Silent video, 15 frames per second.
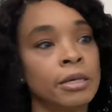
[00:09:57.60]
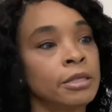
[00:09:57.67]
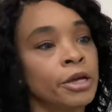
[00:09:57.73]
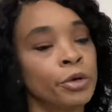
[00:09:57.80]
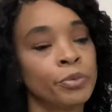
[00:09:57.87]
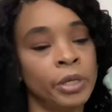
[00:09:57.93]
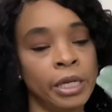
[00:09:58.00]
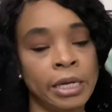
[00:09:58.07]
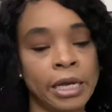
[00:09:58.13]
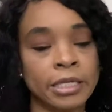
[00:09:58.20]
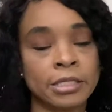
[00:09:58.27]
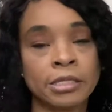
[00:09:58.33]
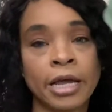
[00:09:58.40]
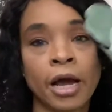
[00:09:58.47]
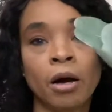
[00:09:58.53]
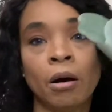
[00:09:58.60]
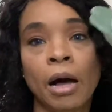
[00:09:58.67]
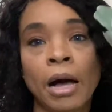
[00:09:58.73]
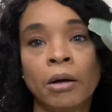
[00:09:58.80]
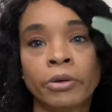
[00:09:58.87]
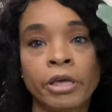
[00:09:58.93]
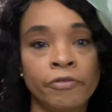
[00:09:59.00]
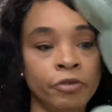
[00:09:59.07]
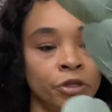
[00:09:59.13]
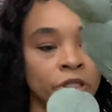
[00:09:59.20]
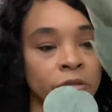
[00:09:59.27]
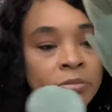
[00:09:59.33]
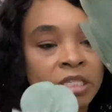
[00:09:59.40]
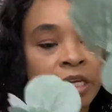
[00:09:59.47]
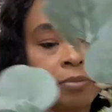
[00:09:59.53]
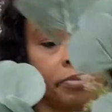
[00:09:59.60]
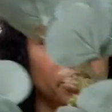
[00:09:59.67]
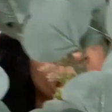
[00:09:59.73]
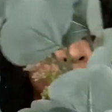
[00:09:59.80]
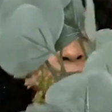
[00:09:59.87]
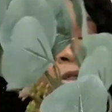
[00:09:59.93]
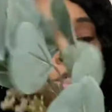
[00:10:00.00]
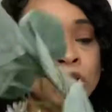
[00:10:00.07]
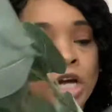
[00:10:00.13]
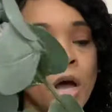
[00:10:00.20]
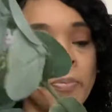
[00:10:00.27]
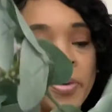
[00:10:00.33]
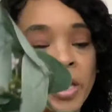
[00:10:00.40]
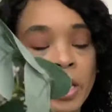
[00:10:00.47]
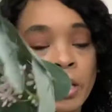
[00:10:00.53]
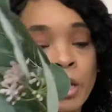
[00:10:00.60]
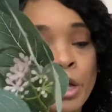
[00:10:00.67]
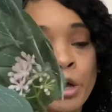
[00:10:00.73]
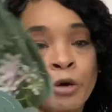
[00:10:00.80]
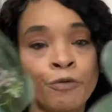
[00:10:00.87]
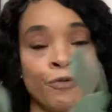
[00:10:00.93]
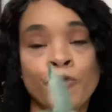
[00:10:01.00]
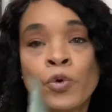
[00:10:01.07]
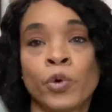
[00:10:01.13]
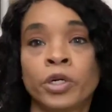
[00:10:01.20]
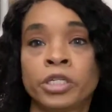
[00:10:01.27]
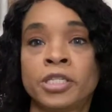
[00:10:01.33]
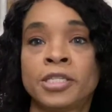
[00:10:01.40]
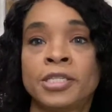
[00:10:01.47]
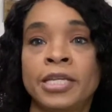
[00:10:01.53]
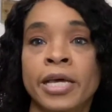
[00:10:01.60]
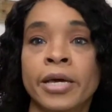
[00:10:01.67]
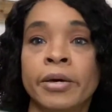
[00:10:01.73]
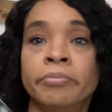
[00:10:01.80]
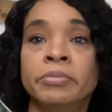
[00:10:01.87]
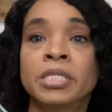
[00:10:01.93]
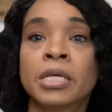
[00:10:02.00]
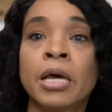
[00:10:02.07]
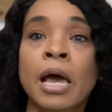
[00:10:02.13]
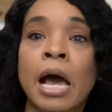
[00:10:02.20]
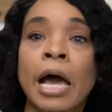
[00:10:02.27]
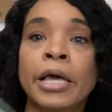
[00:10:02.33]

they're really nice. Now, I'll give you some tips about shopping for stems. I